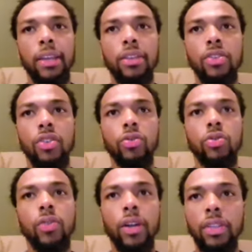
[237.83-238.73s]
and, you
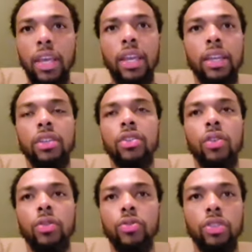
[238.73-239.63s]
know, throughout that, you
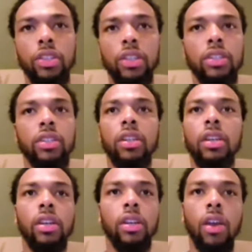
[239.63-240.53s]
know, it was
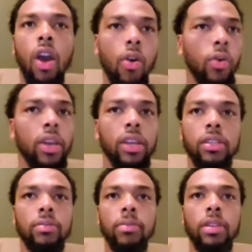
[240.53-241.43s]
just
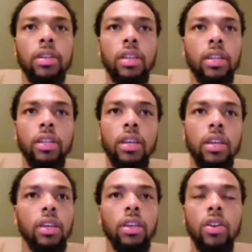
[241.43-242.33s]
always me and,
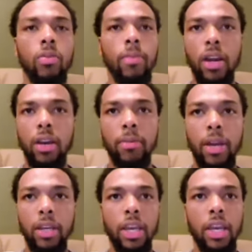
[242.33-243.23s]
you know, my